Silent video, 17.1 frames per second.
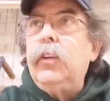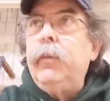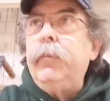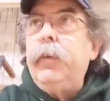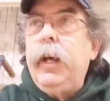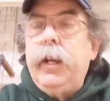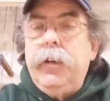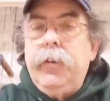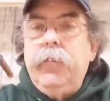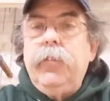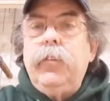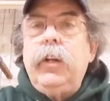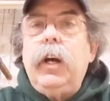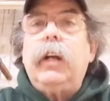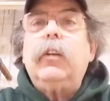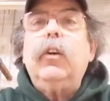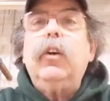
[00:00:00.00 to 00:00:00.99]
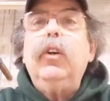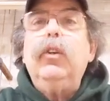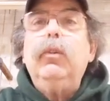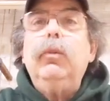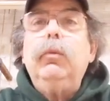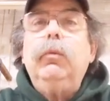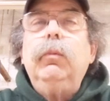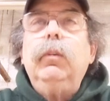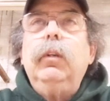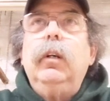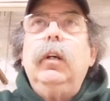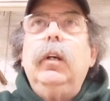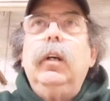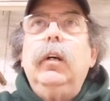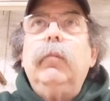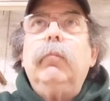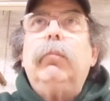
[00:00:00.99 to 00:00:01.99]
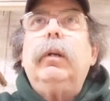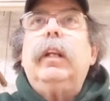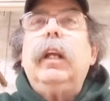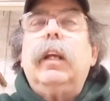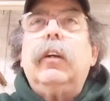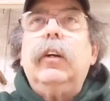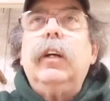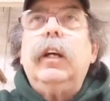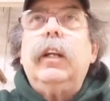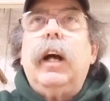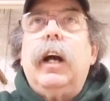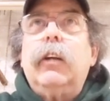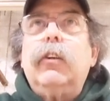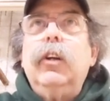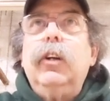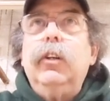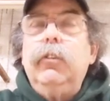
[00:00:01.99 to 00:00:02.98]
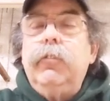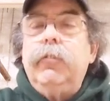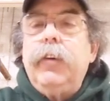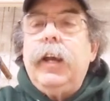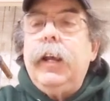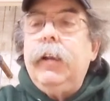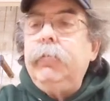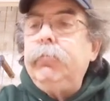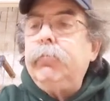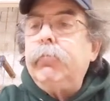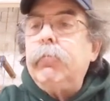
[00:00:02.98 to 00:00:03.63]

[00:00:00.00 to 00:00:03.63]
I'm not a Doctor Who, particularly a Doctor Who fan.